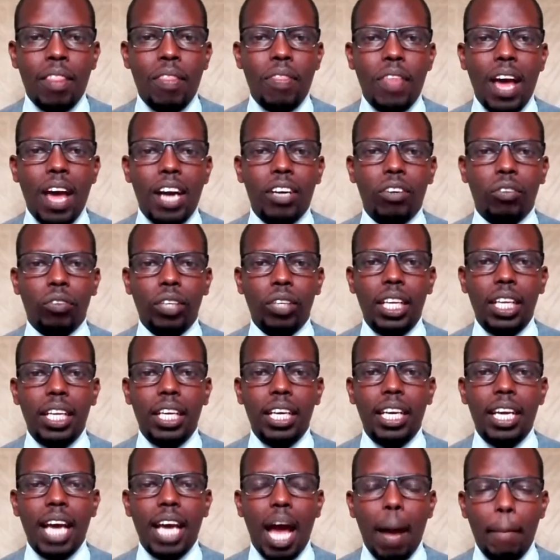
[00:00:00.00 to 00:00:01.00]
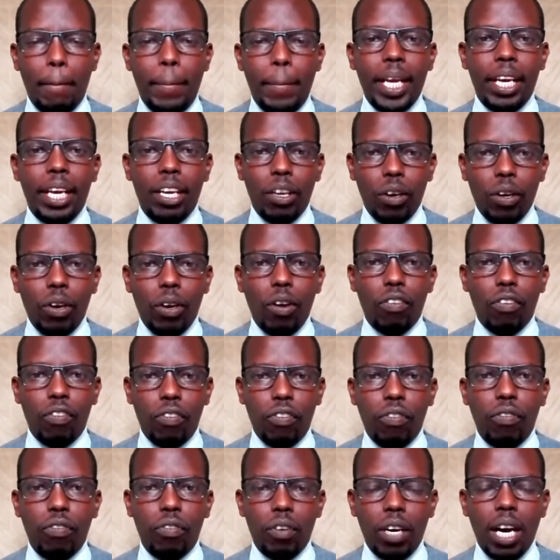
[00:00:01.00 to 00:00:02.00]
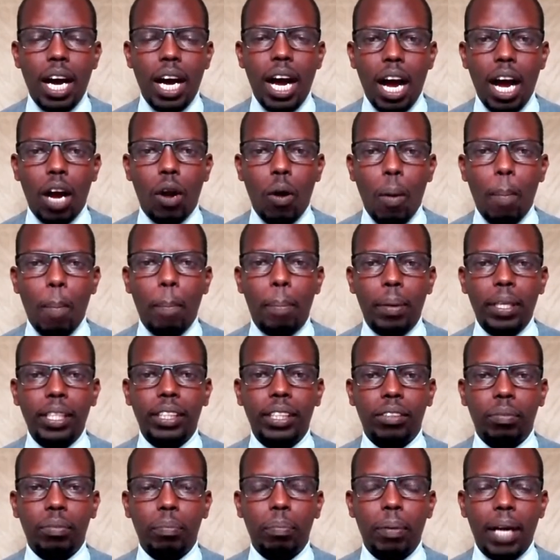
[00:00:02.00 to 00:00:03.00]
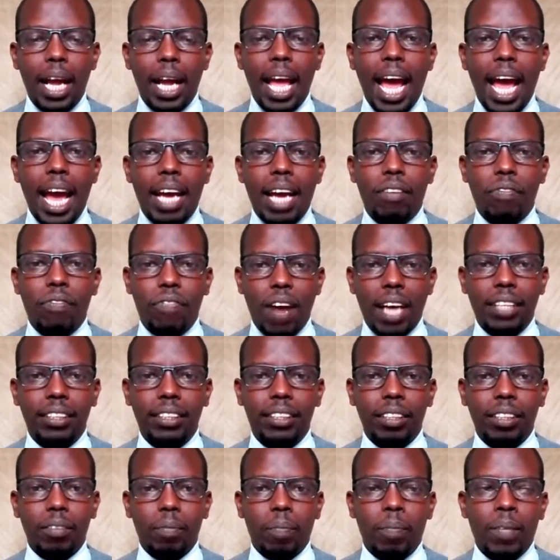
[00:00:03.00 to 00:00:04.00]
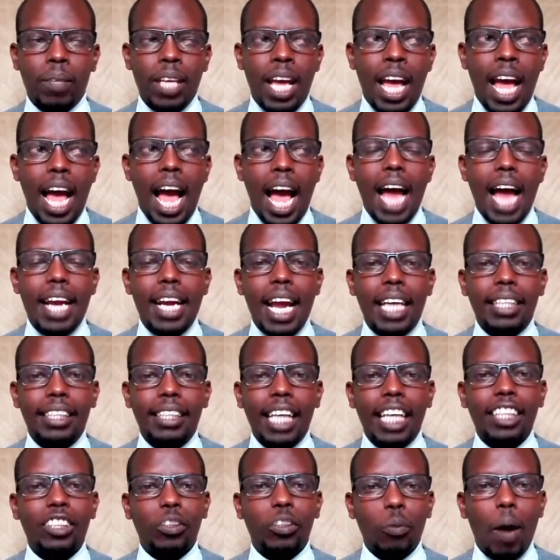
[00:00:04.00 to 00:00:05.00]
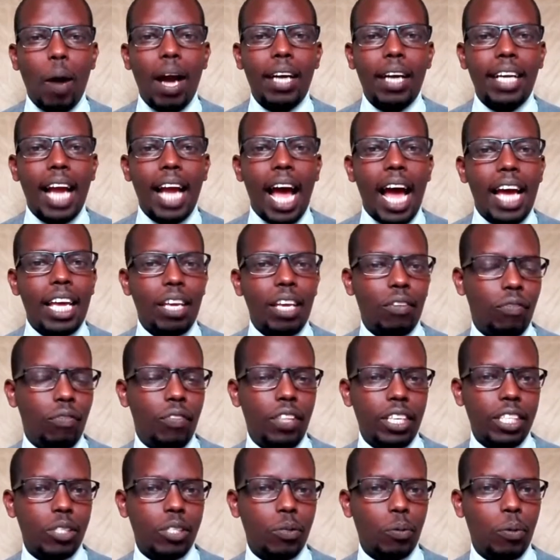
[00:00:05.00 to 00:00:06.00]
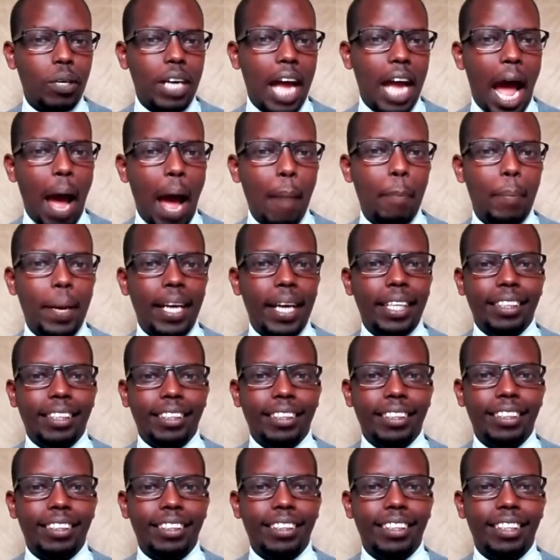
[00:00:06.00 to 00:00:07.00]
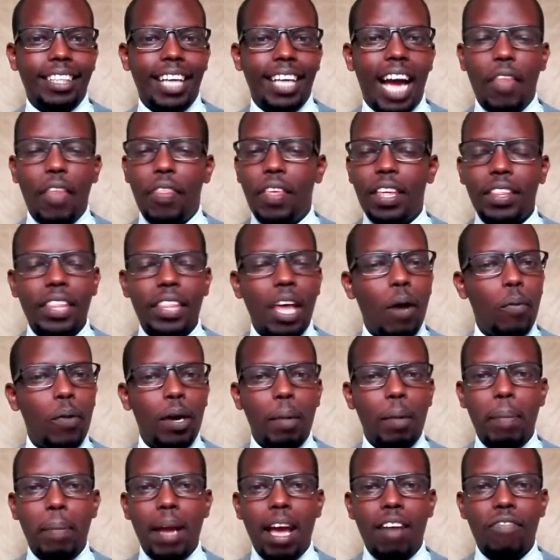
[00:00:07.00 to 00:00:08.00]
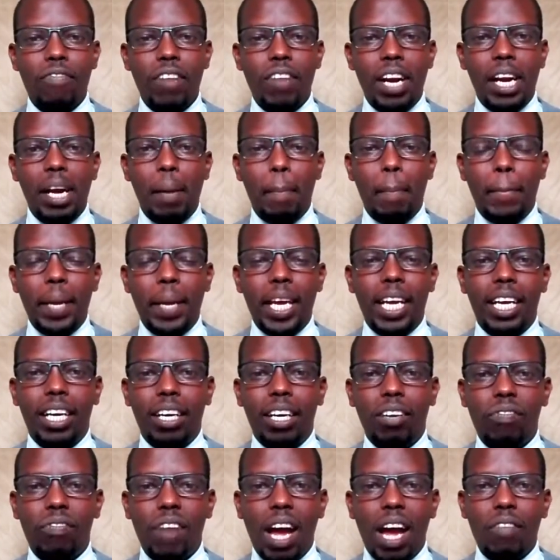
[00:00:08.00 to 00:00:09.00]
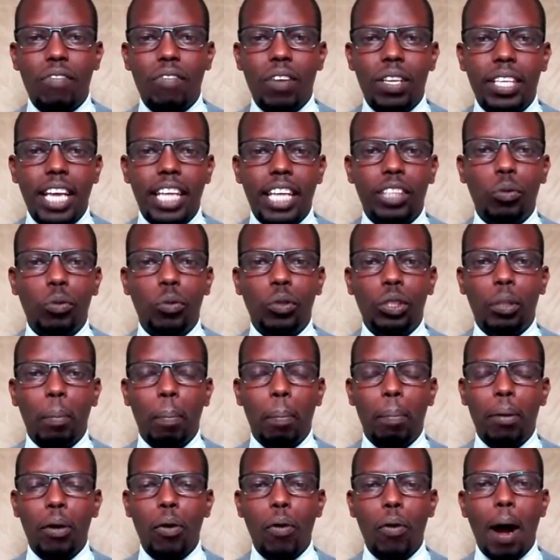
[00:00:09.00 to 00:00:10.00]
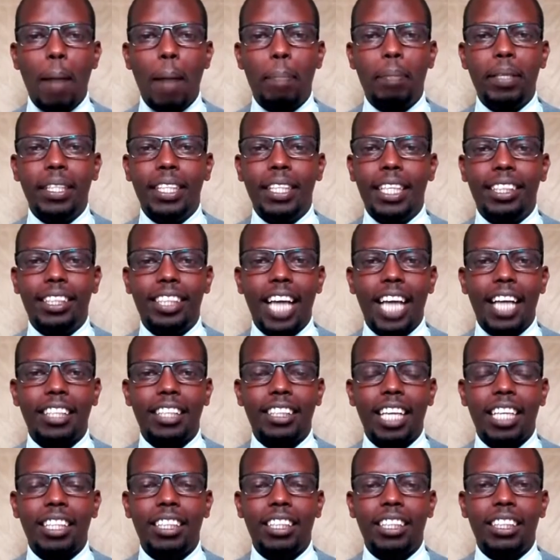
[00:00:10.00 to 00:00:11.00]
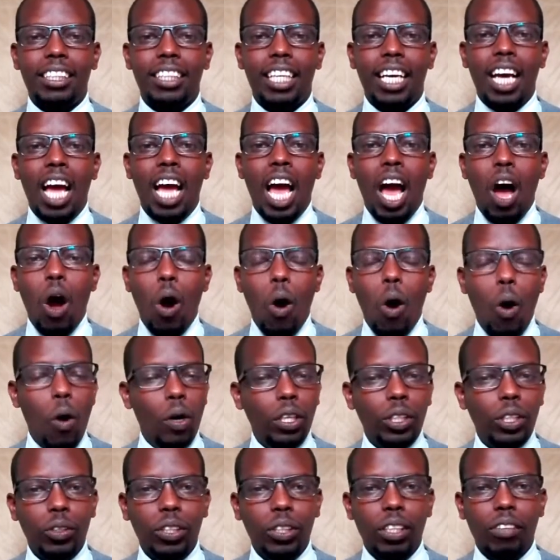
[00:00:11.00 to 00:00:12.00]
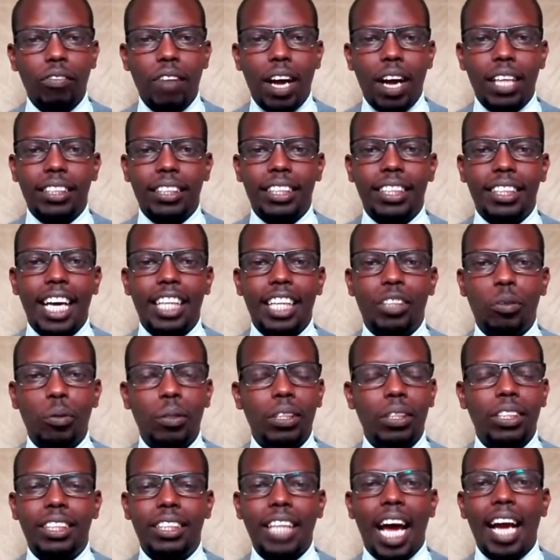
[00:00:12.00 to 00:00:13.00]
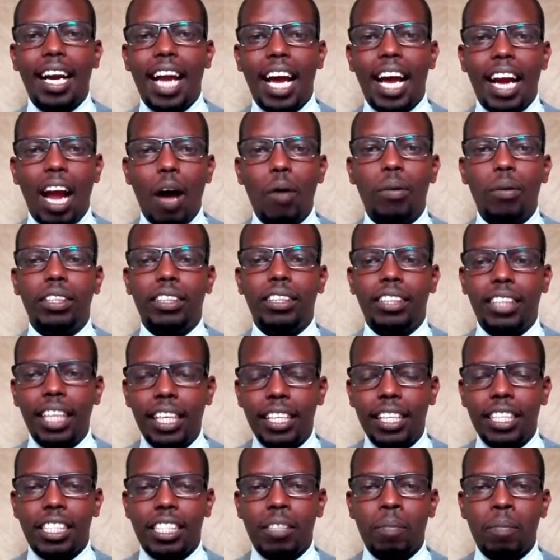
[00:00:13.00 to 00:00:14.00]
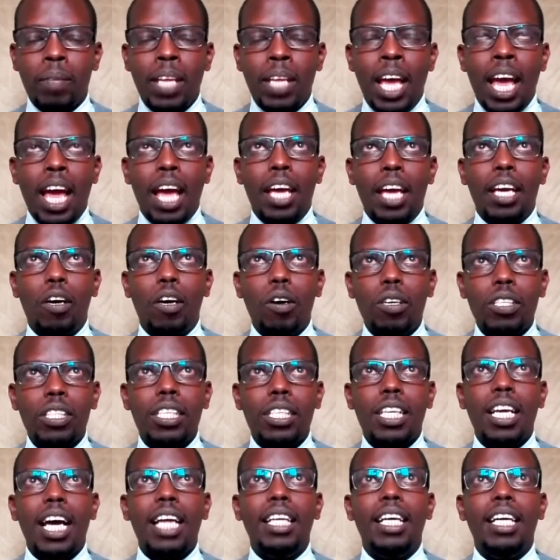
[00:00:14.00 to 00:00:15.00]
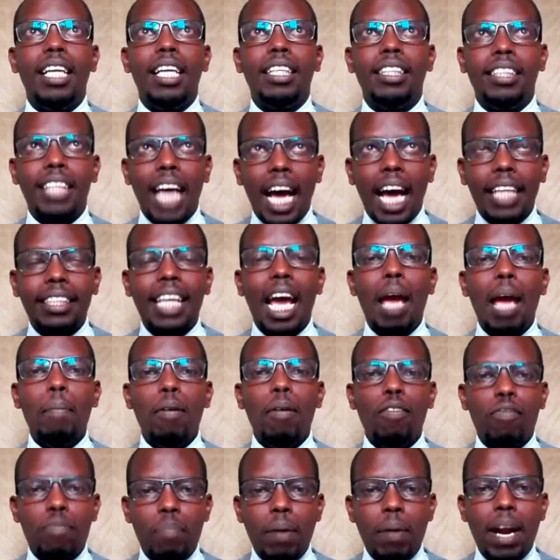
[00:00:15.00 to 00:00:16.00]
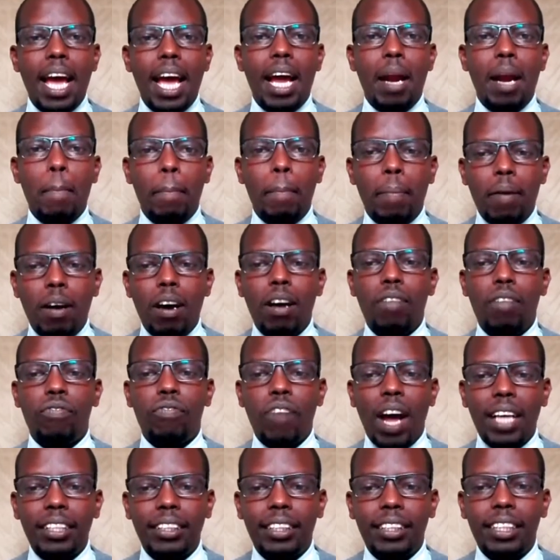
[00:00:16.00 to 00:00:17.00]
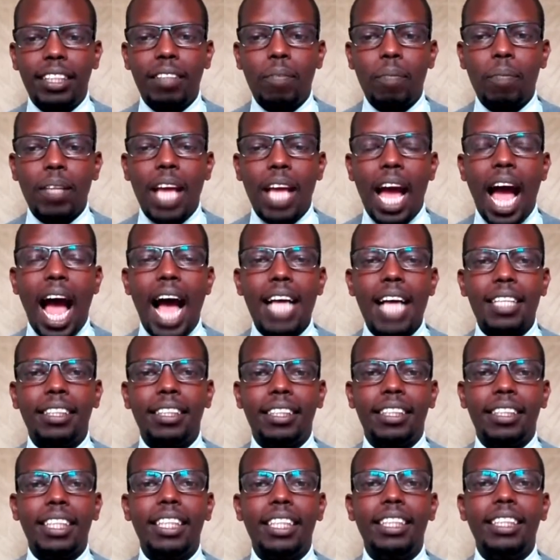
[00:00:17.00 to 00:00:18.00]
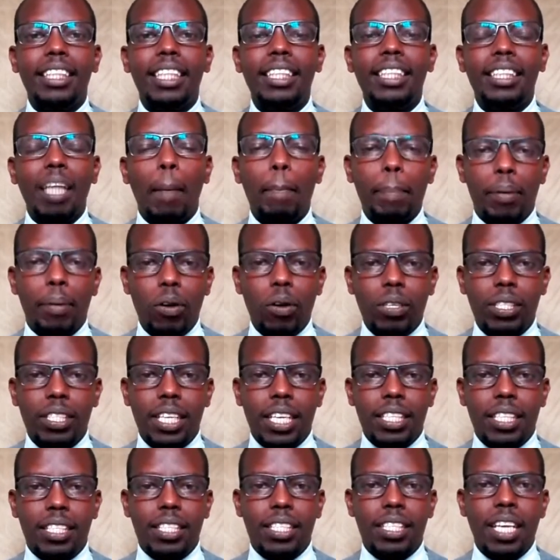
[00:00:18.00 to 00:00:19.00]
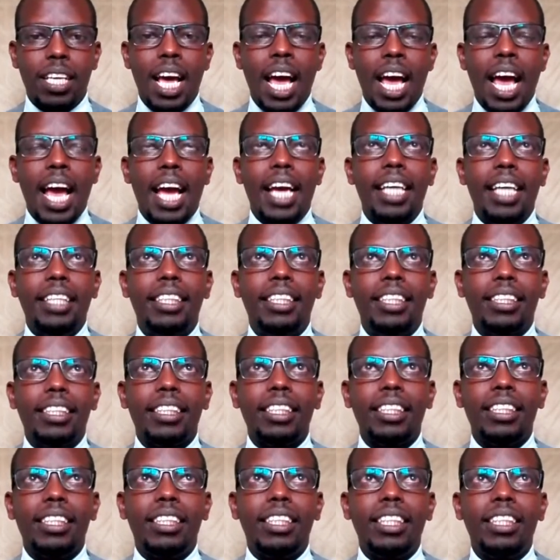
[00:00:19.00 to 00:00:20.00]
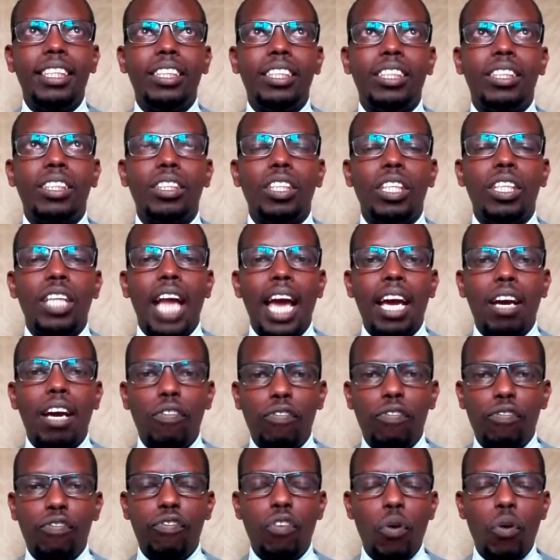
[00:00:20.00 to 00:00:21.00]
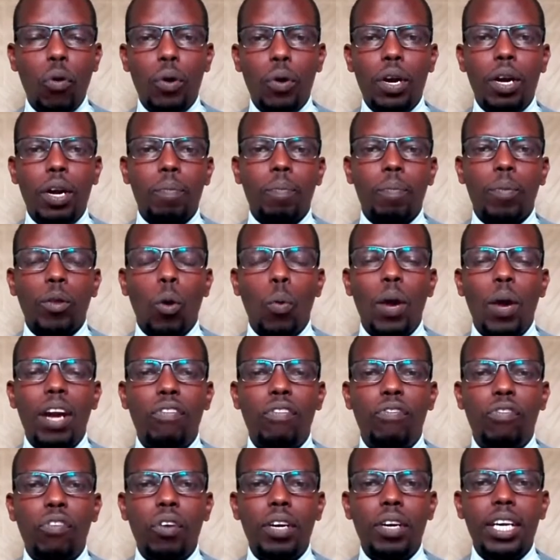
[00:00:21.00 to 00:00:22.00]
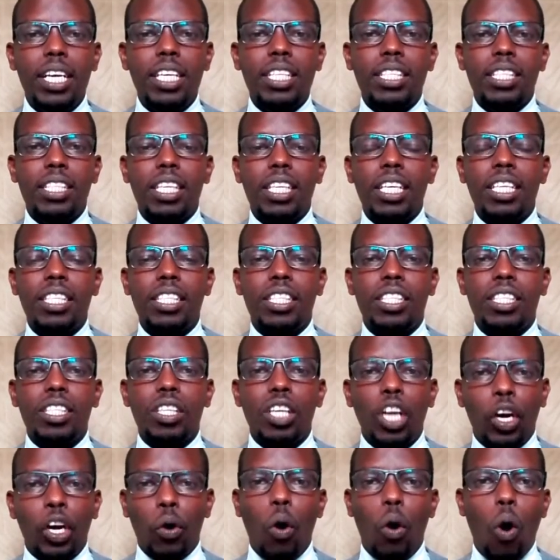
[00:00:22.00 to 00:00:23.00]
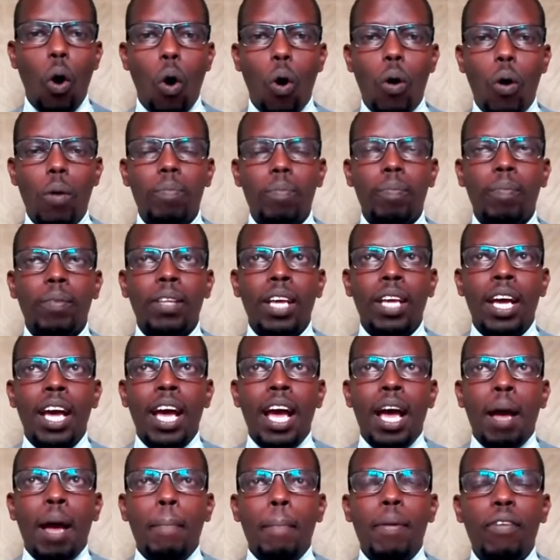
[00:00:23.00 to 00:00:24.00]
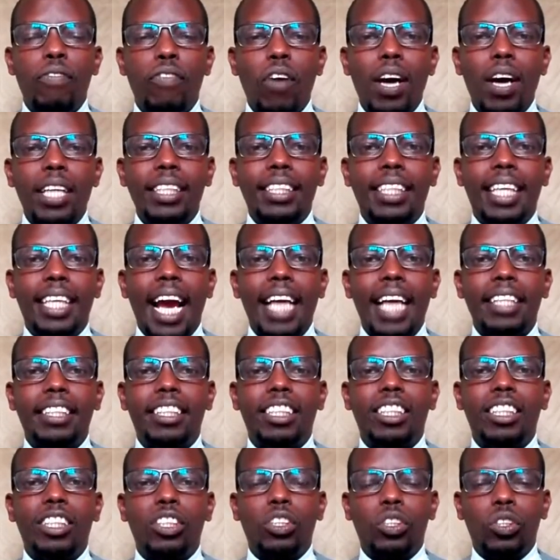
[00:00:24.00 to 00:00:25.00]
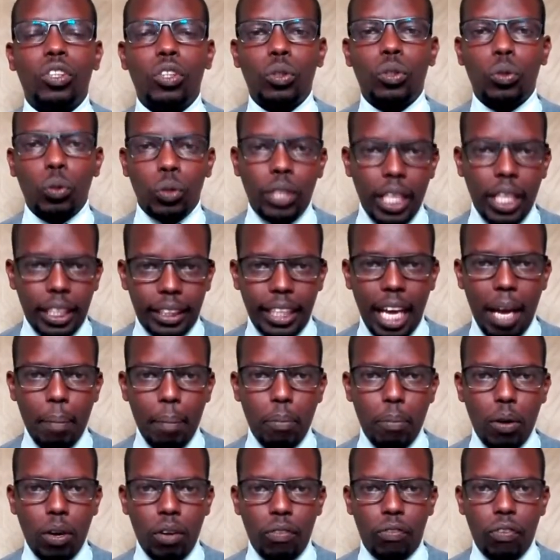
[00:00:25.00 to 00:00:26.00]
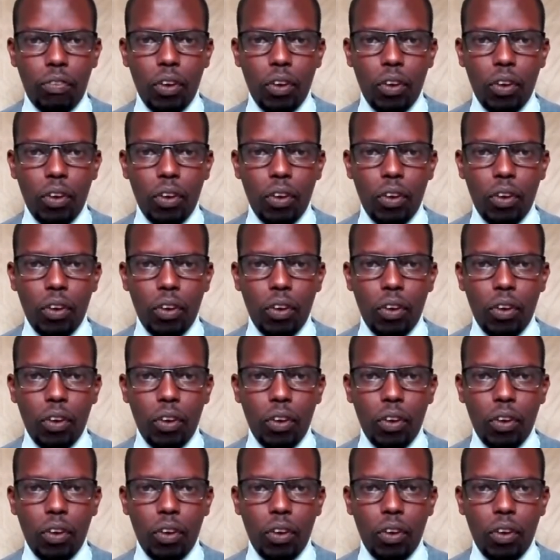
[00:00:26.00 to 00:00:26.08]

than really a period of complete prayer and fasting. And I just wonder if this would happen. I think there would be a very big revival that would blow up in the church and in the whole universe, that would turn around things. Because a time of prayer and fasting is a process. It is like food. When food is raw, before it gets to the table